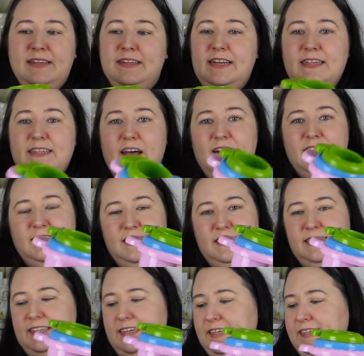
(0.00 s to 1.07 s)
So these are
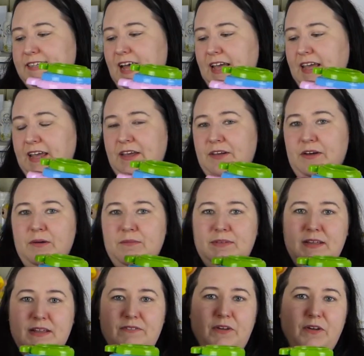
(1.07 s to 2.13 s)
Disney stacking
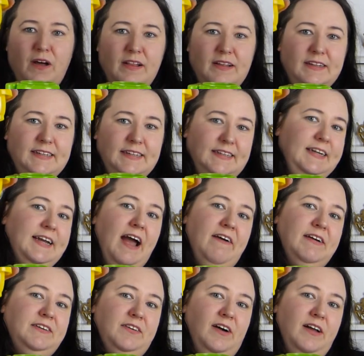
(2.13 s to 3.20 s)
cups. So they've all got a little Disney
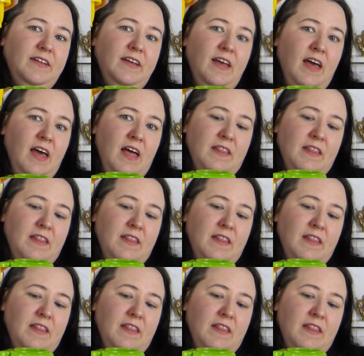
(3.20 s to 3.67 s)
character on.